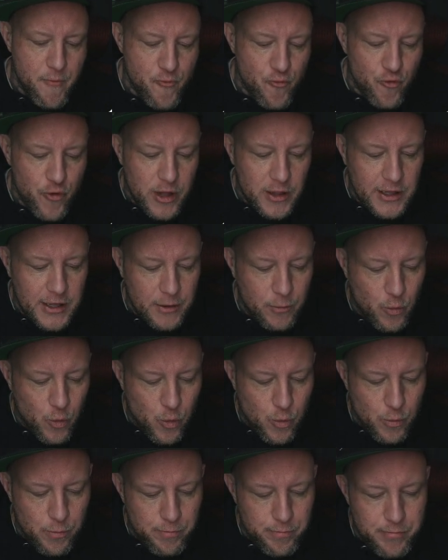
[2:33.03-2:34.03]
Really,
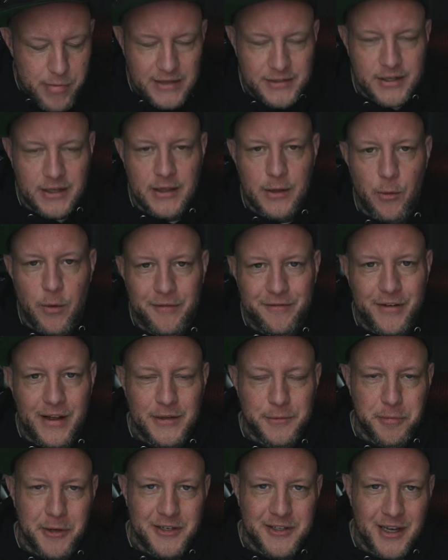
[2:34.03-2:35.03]
basically, what
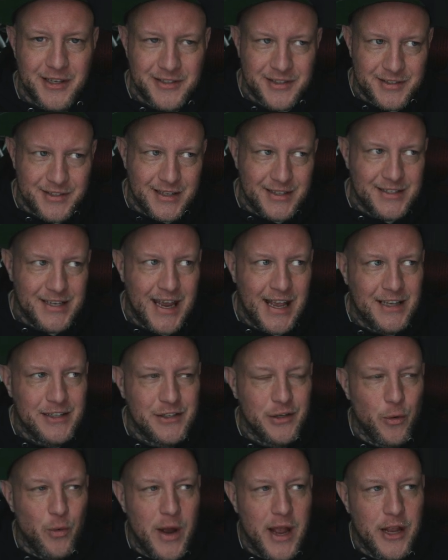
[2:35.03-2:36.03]
Facebook does is it takes
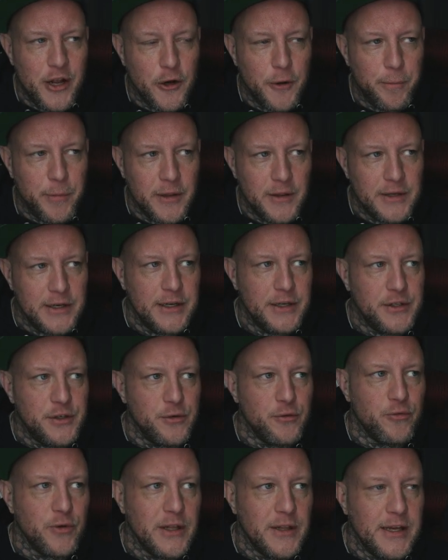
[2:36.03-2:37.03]
away your ability
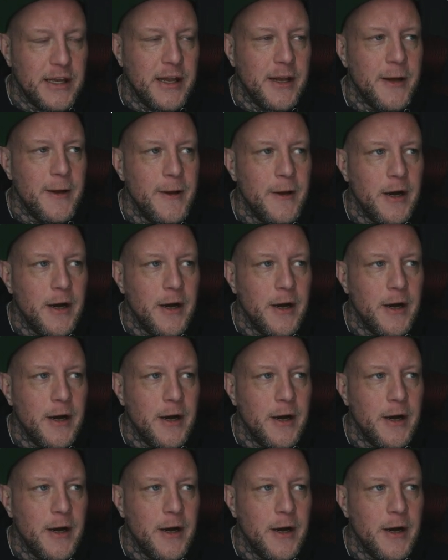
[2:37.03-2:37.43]
to really